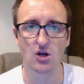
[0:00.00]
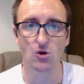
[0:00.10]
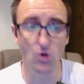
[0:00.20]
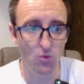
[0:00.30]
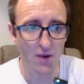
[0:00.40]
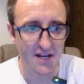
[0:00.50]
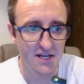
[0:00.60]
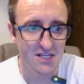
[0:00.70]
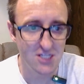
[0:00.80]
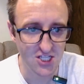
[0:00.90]
Whoa, wait,
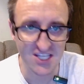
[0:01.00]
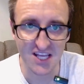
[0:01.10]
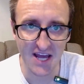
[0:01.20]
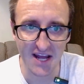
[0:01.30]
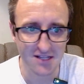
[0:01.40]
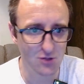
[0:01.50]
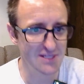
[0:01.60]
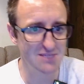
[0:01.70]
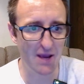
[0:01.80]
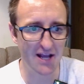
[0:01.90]
did you see that?
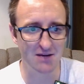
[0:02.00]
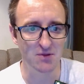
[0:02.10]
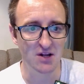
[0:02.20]
Let's back up.